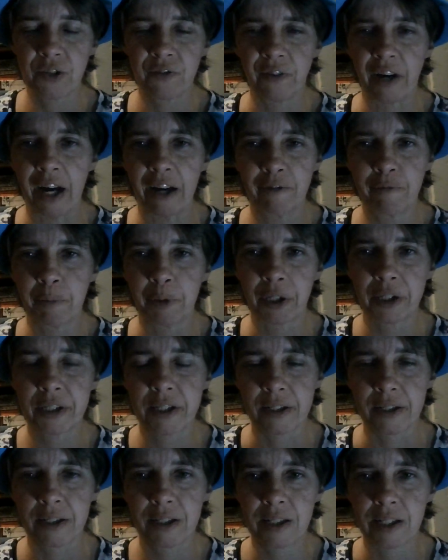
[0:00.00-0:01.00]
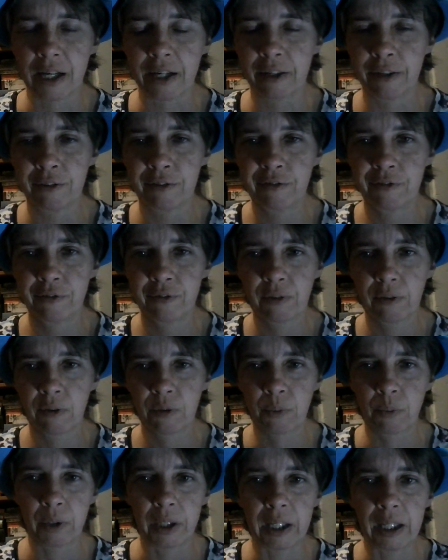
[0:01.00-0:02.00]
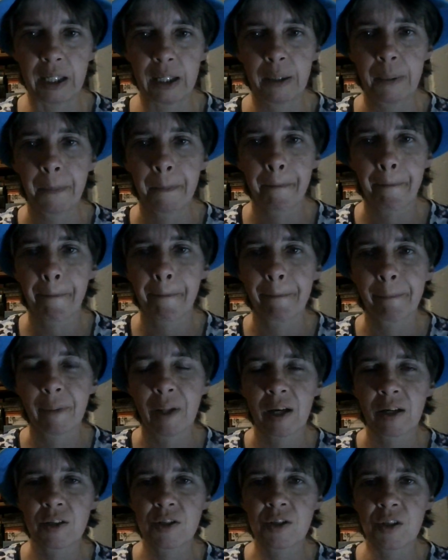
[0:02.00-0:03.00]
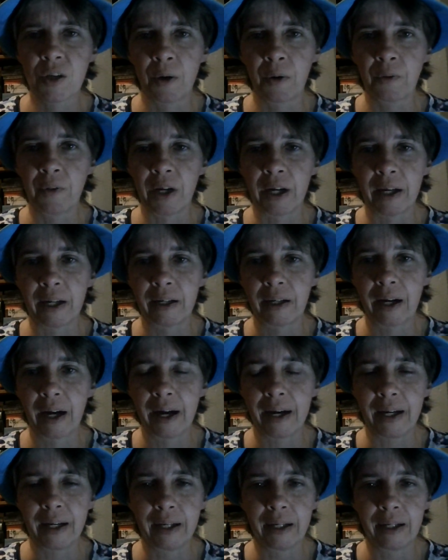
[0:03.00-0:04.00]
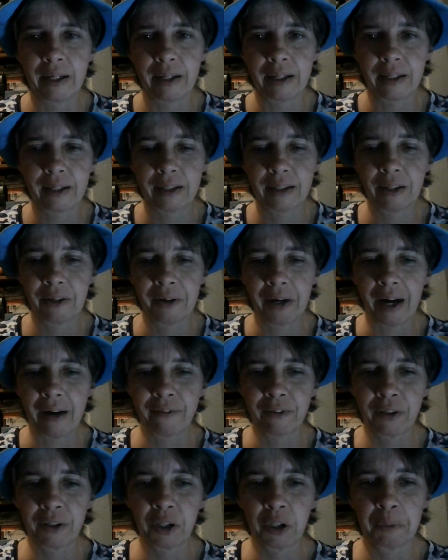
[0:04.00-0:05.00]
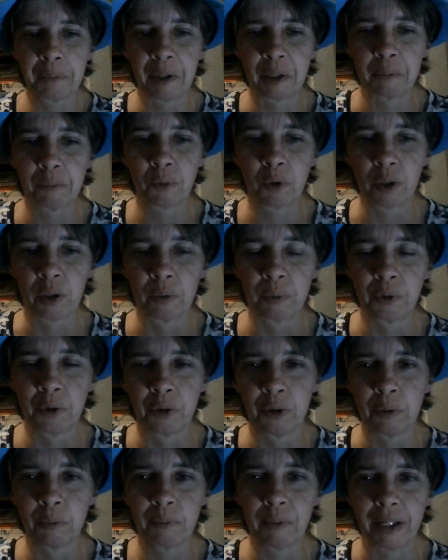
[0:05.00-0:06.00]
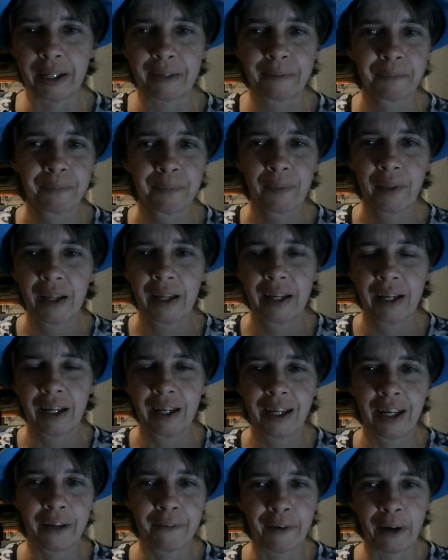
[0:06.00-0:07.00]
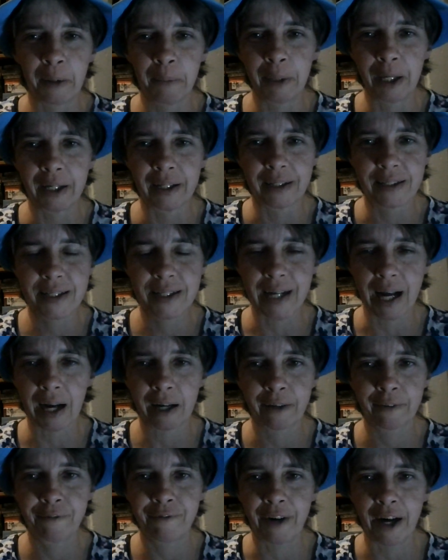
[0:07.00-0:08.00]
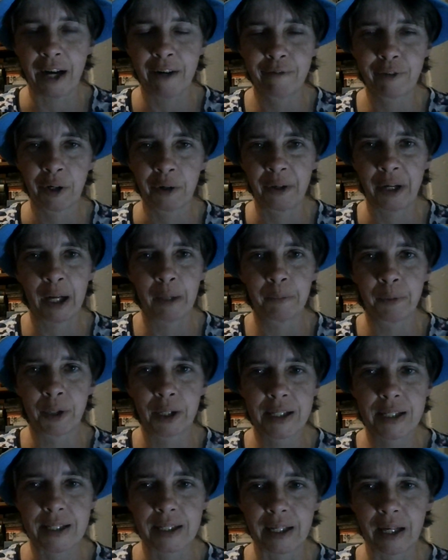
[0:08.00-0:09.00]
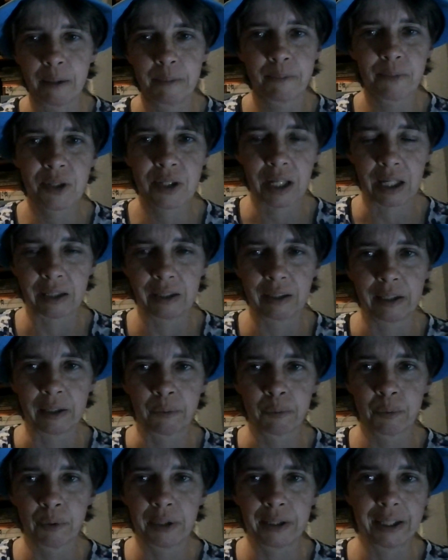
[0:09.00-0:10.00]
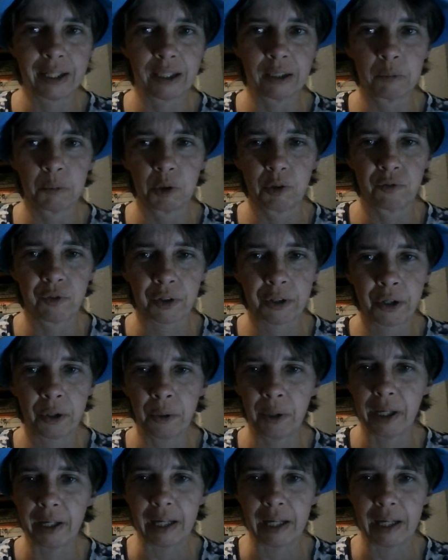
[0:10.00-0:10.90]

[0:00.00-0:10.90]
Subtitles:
5 books instead of 3, so that I have a little bit more room. Like, if I made a stack of 5 Conan books and I'm suddenly really in the mood for Conan,